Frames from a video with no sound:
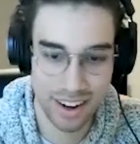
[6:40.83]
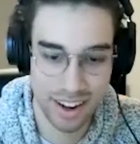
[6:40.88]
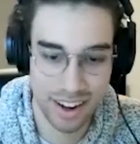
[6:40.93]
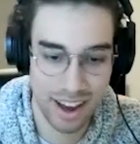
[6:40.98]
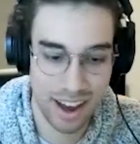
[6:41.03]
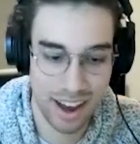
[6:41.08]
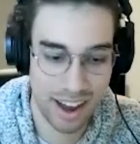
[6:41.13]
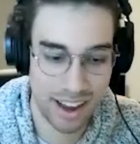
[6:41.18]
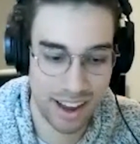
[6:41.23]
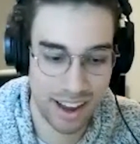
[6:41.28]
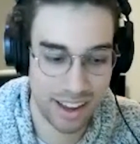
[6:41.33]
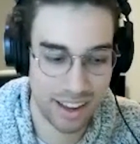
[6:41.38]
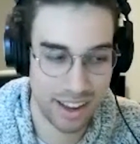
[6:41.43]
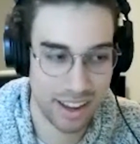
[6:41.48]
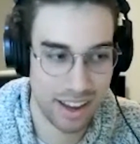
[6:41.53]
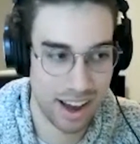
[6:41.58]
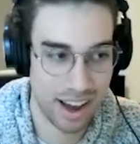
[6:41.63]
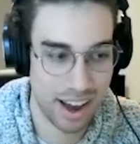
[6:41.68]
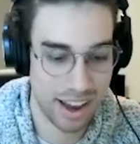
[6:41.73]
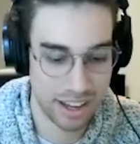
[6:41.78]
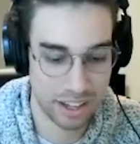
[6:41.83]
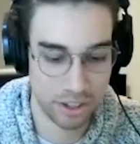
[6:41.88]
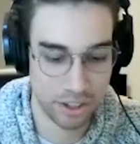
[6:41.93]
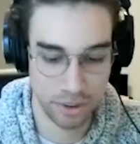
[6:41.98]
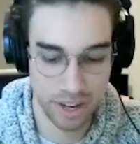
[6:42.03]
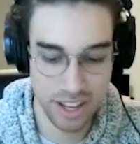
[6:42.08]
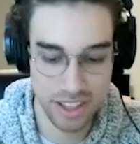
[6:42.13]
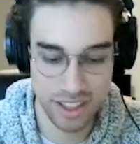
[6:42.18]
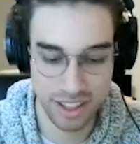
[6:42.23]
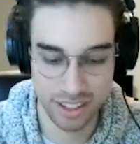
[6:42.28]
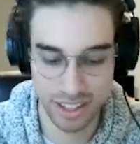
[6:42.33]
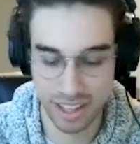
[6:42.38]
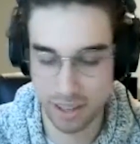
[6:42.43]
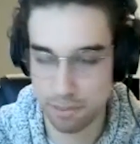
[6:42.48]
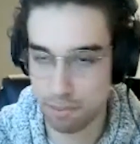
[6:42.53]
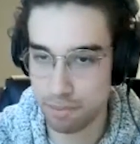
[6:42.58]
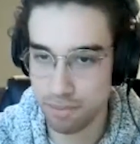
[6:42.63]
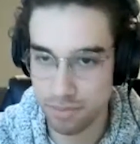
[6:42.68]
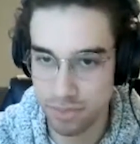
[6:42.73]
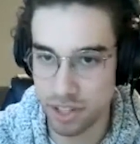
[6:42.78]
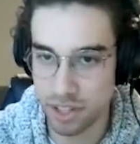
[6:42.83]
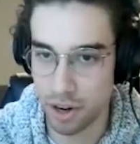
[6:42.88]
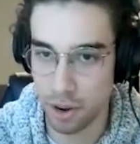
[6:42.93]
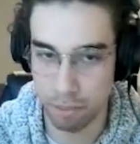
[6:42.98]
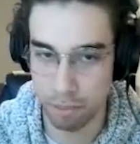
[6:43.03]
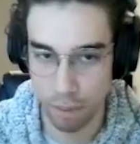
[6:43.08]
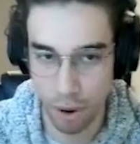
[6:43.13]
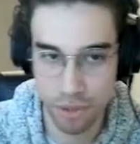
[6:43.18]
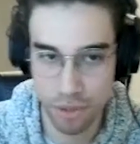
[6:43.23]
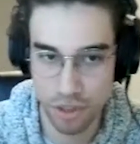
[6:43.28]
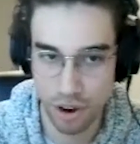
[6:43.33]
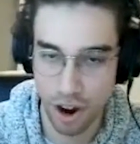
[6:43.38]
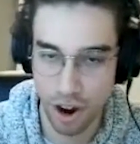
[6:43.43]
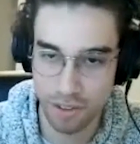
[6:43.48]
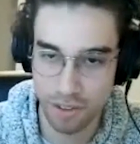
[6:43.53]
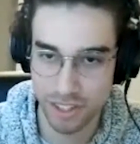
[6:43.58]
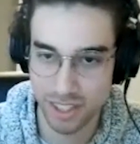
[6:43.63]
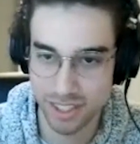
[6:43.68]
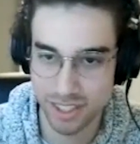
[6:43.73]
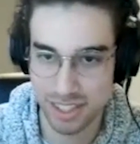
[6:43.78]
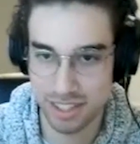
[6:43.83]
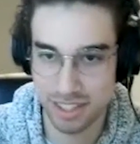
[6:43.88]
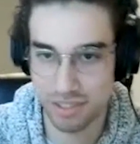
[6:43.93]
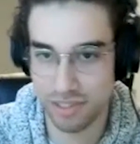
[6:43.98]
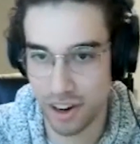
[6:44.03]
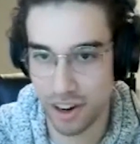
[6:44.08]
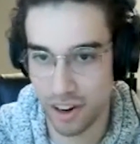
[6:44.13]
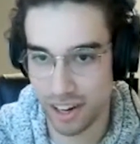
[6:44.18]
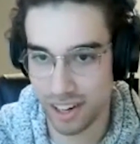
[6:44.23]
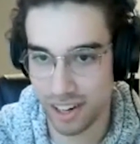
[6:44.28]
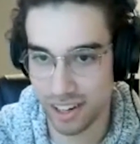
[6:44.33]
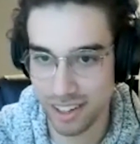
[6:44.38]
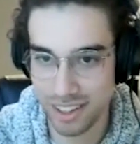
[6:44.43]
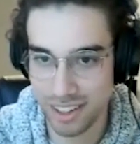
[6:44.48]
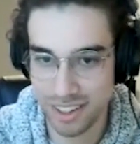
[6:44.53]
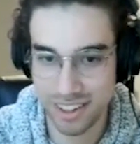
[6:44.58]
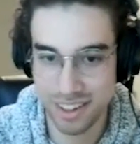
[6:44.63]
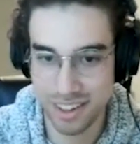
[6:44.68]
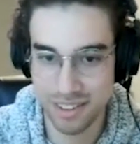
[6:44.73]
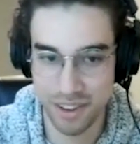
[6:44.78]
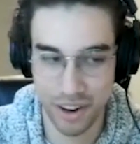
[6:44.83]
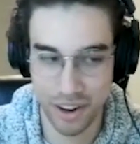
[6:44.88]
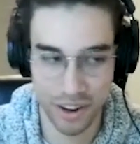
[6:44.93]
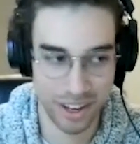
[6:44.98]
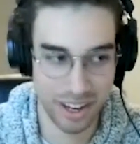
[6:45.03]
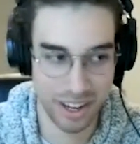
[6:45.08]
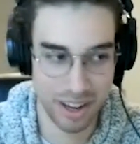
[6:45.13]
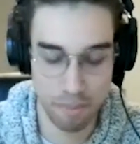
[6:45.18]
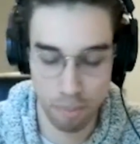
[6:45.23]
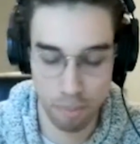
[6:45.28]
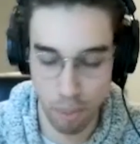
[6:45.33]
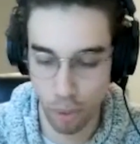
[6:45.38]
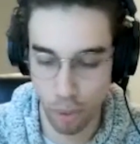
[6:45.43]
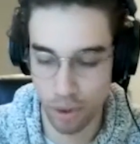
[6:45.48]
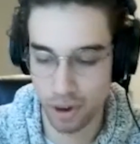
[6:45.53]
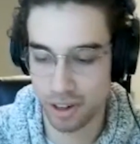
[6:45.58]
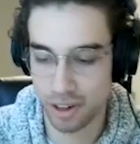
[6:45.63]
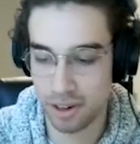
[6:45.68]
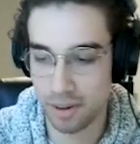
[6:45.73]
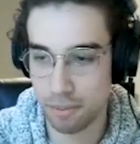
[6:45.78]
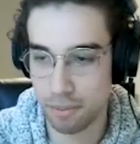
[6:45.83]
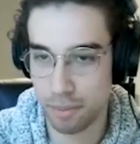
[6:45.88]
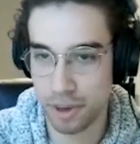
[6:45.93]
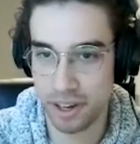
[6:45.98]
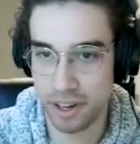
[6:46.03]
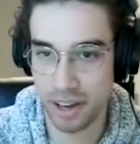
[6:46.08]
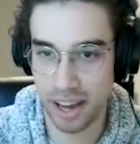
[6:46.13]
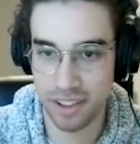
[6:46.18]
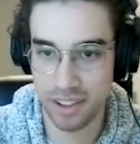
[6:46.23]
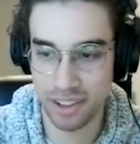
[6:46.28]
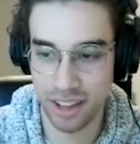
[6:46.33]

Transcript: and I I agree that like you know both are obviously very very important,